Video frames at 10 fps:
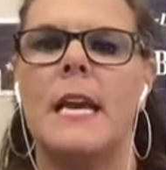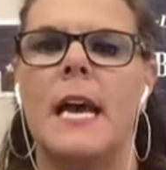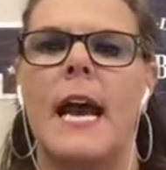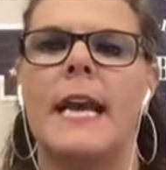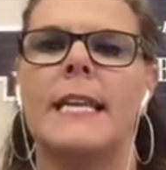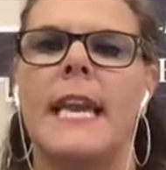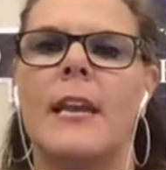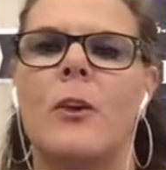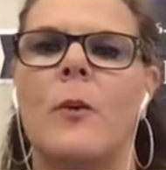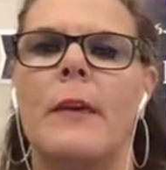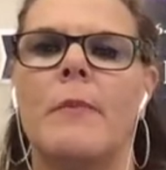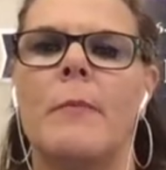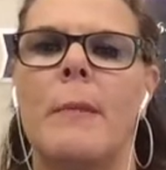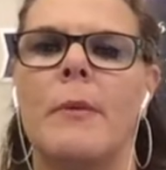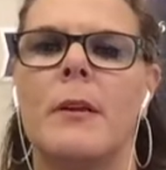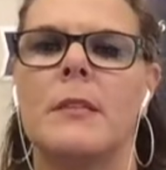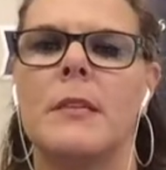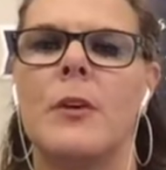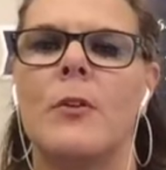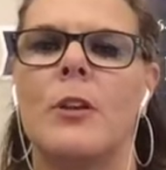I can't quite remember.
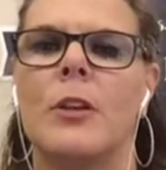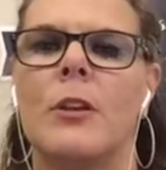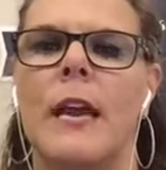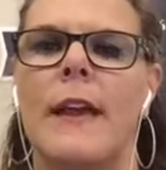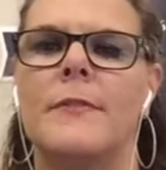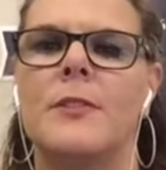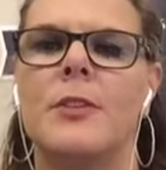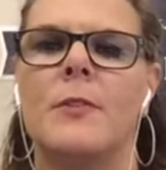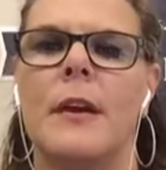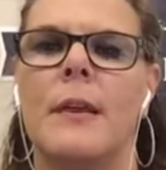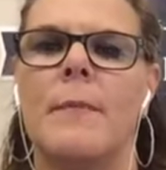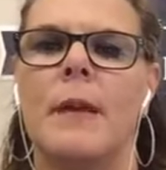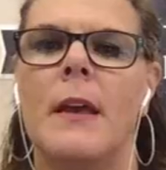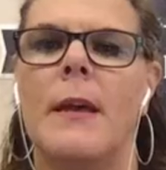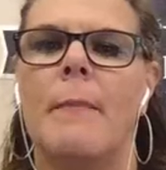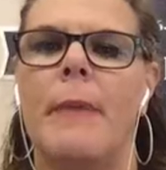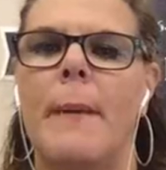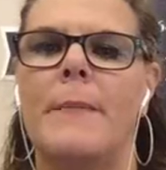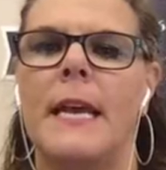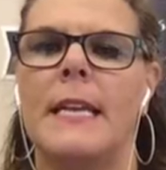So you'll have to um,
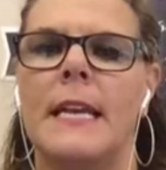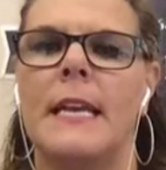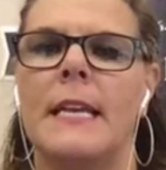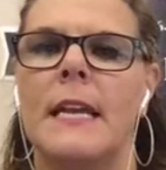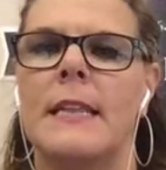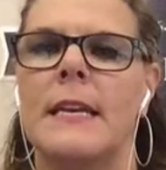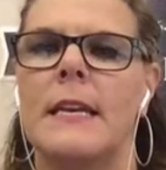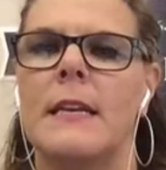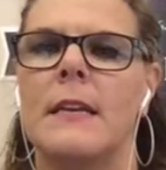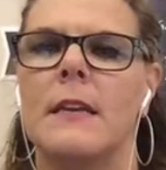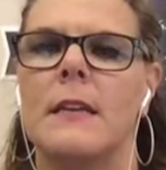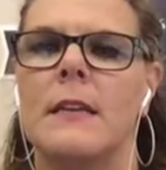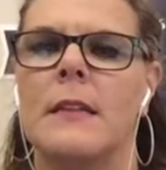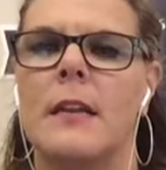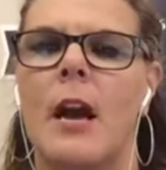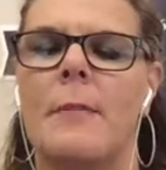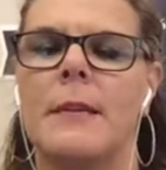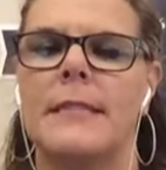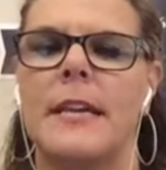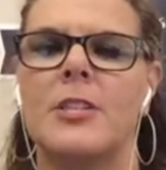pop that in the the
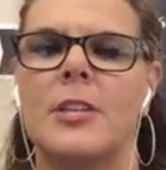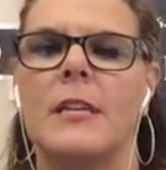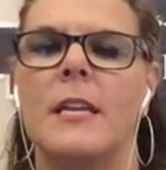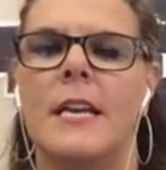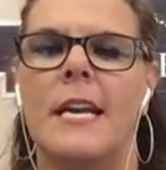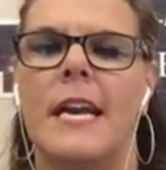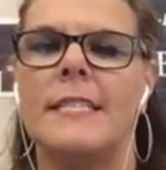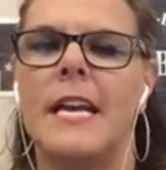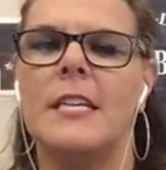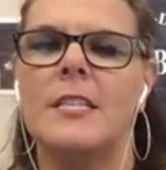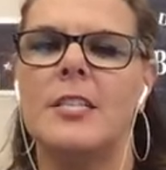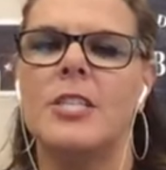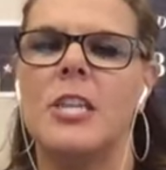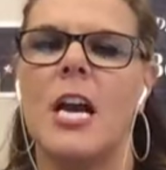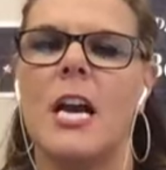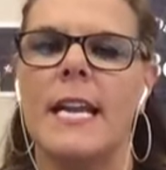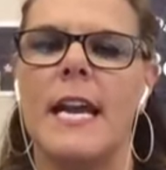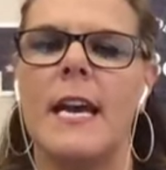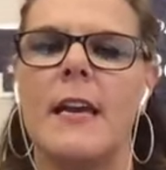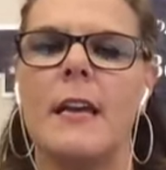comment section. And Dr.
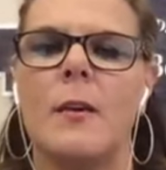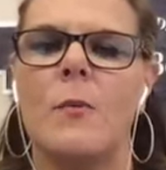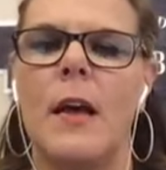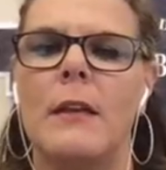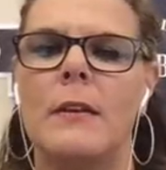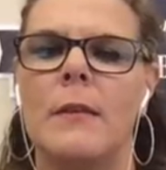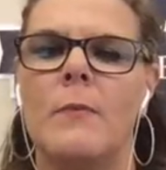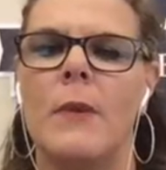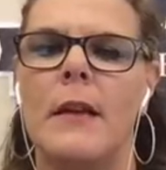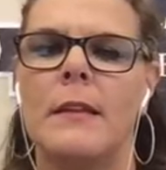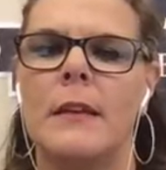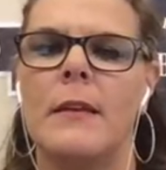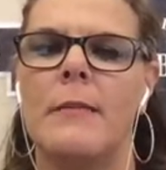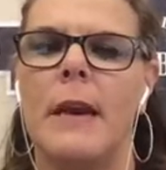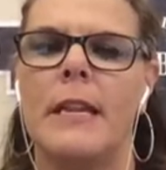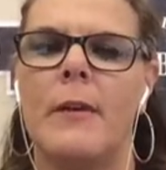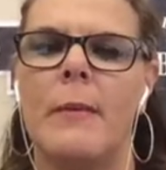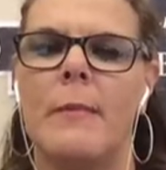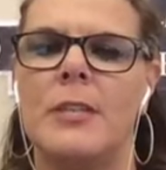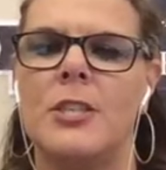Shauna, welcome, welcome. I know I
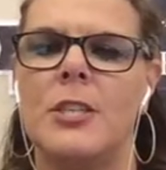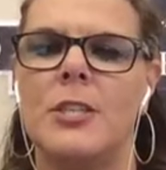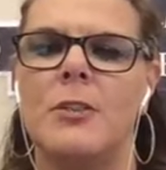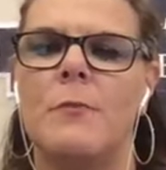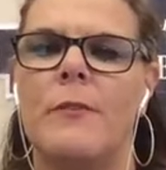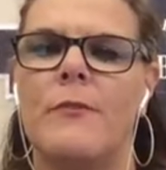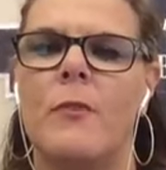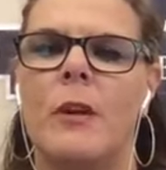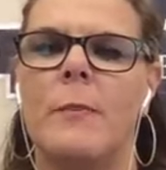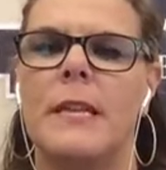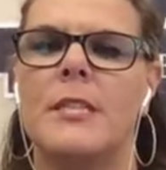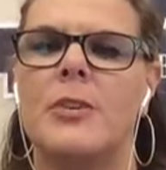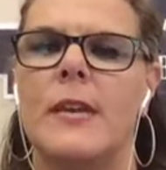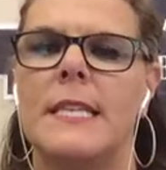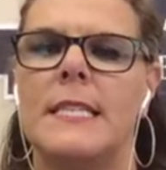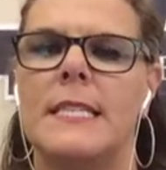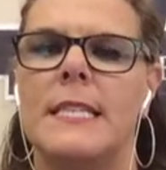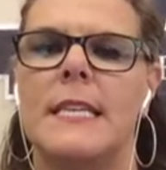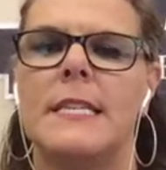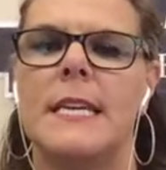mentioned you before, but it's great to
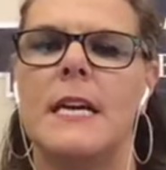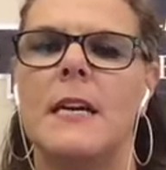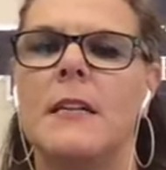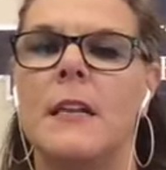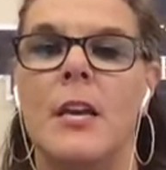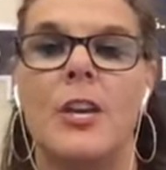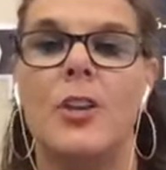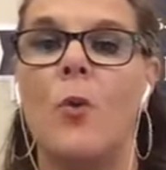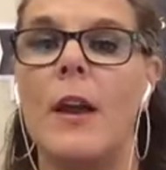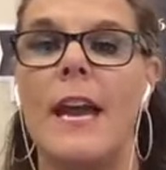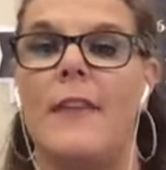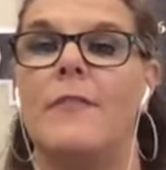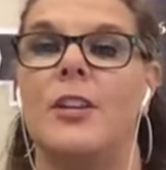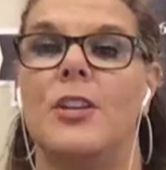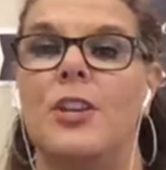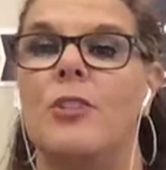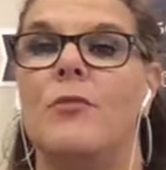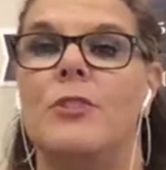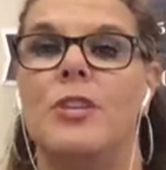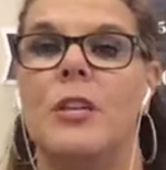see you, Dell. You're having a
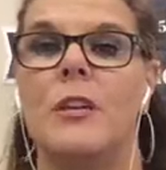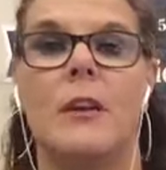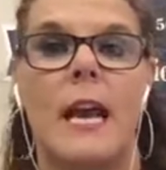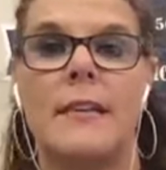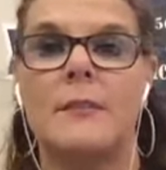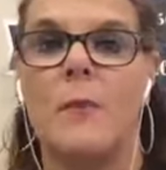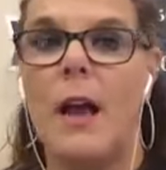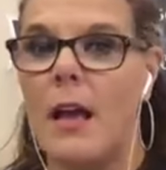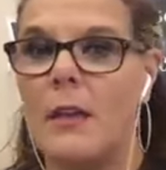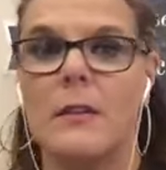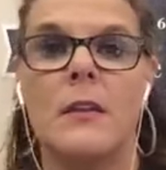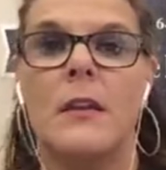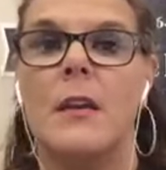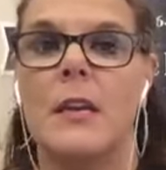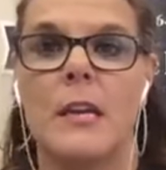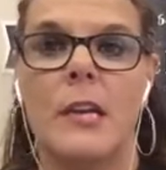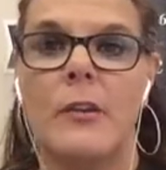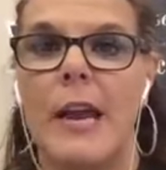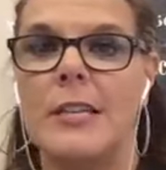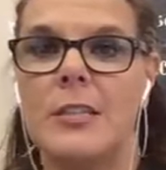huge year as well.
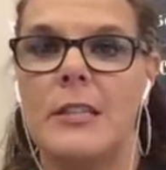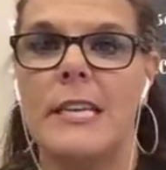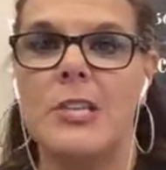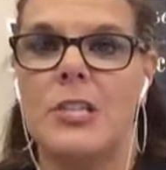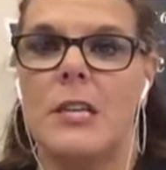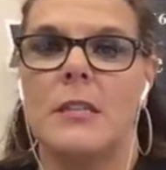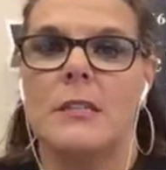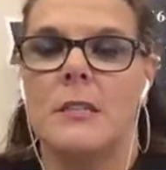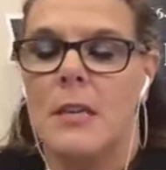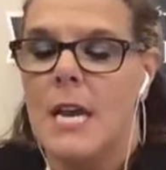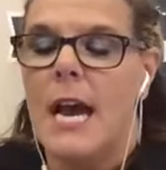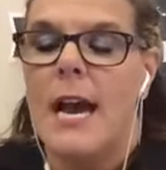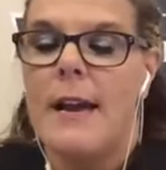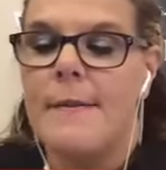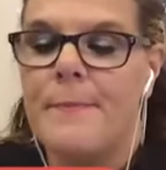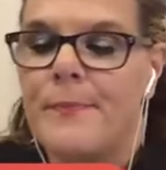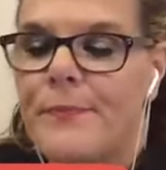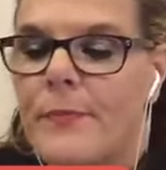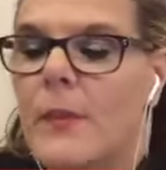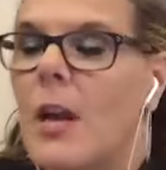Congratulations. Um,
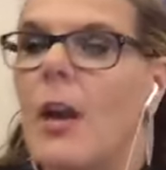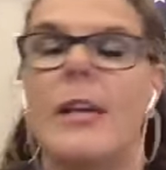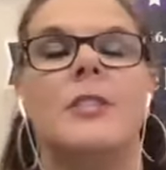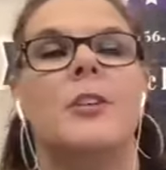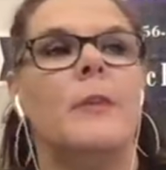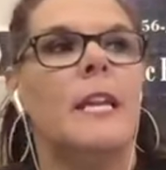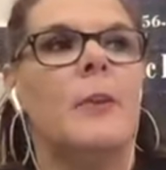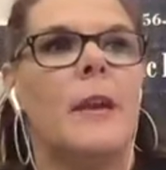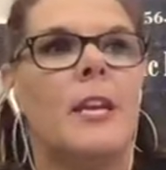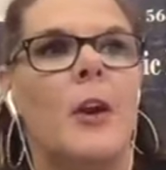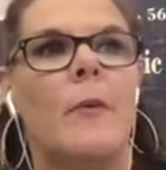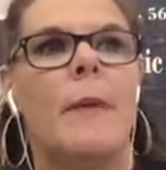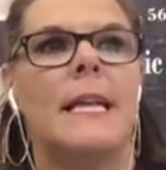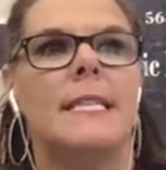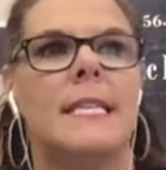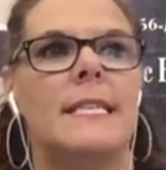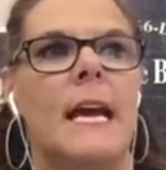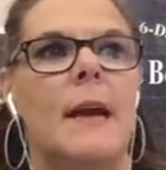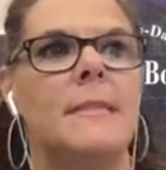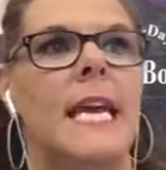all right. So, at any rate, going back to the
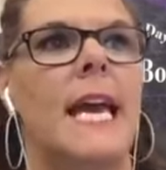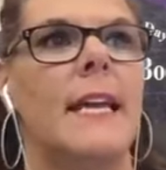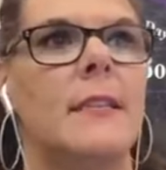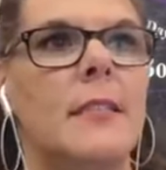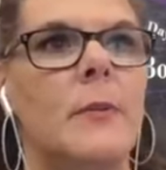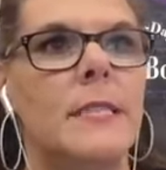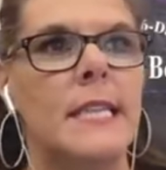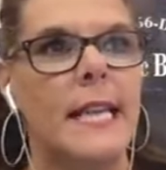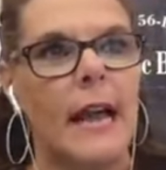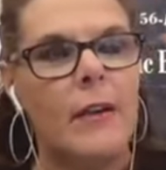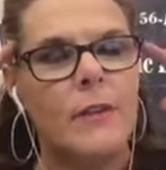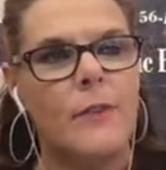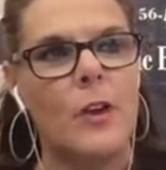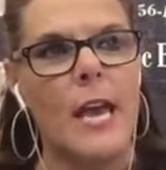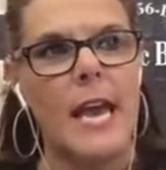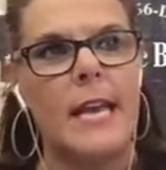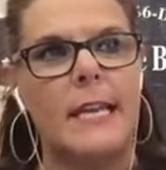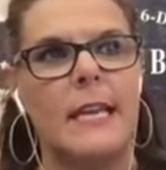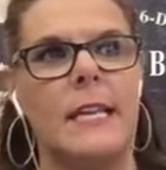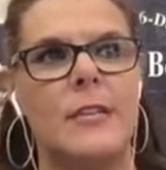top 10, so it's get out of your head
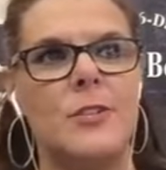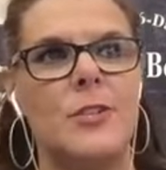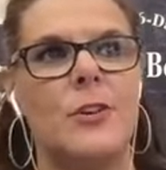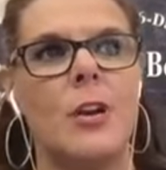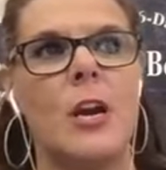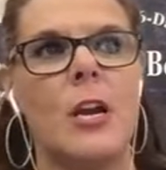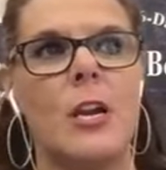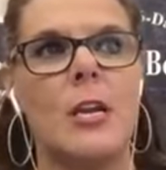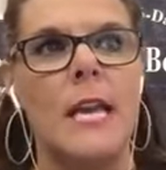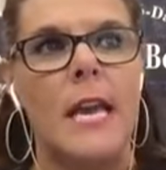and into your heart.